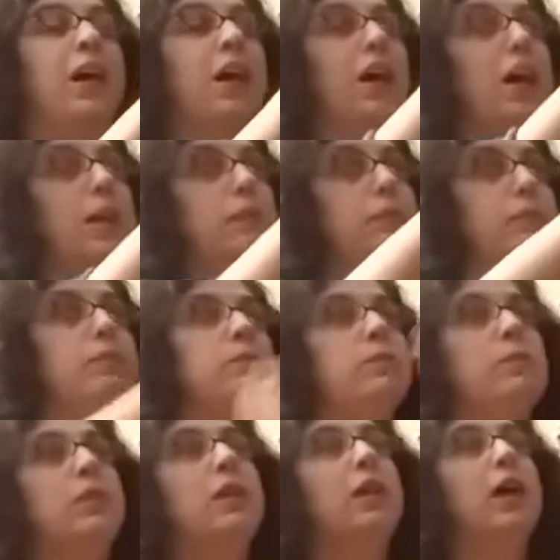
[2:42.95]

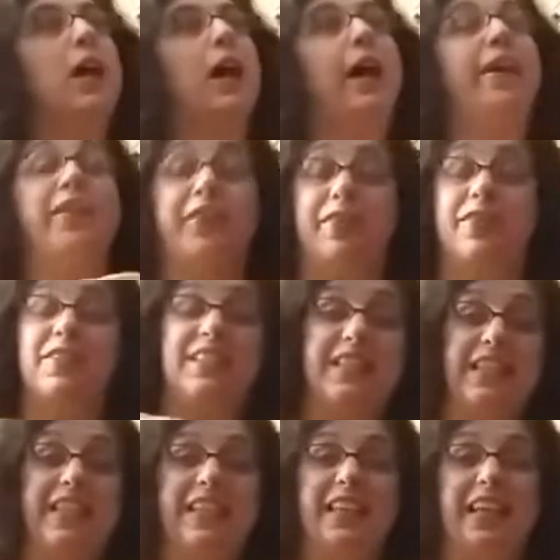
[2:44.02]
I've
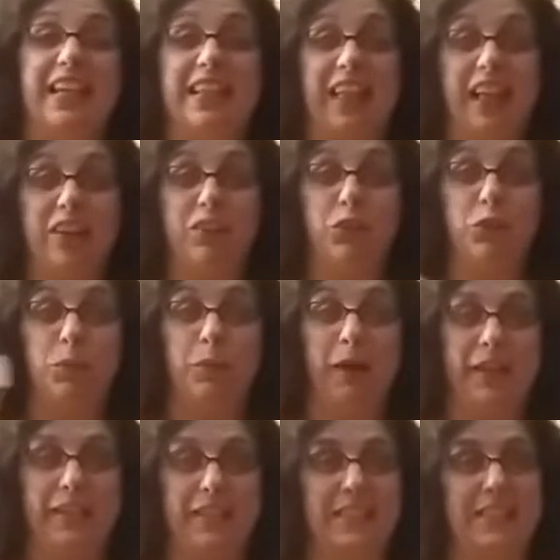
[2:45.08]
seen that a lot of you are
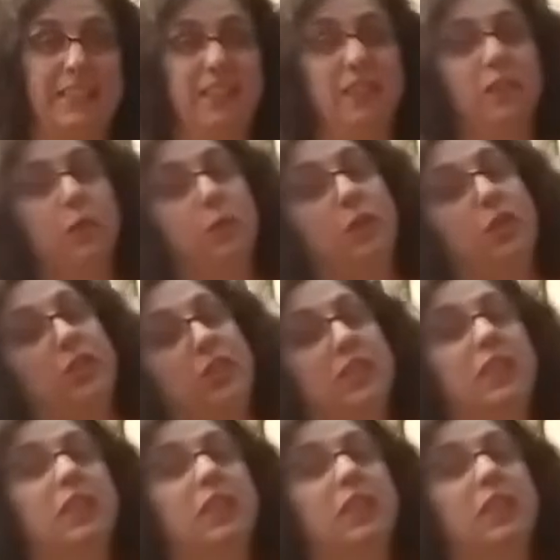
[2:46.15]
buying silk, which is